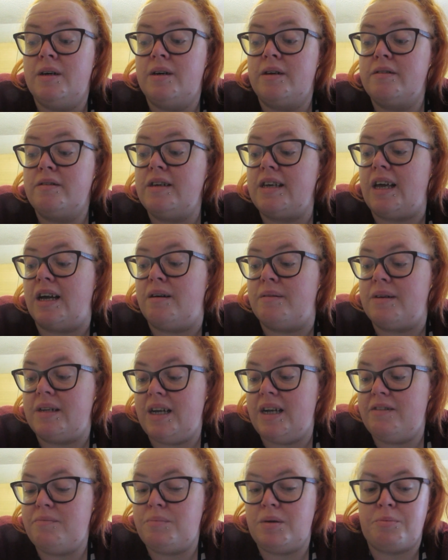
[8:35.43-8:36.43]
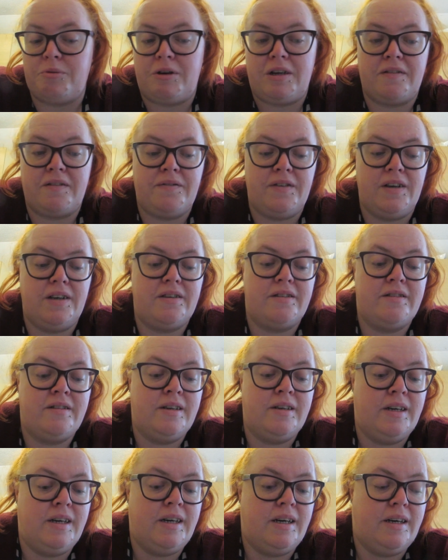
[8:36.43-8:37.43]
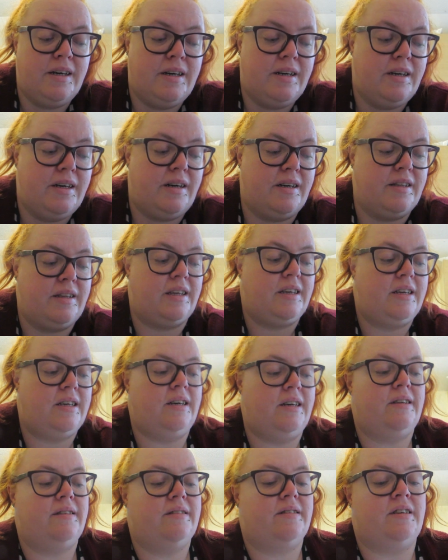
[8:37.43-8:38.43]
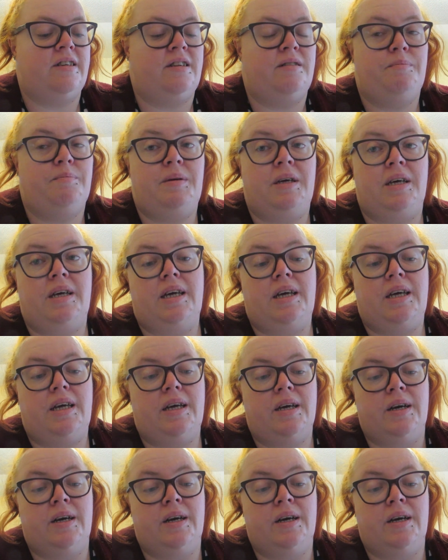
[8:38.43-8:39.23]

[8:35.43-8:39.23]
So yeah, I'm going to have my breakfast. I think it's going to be,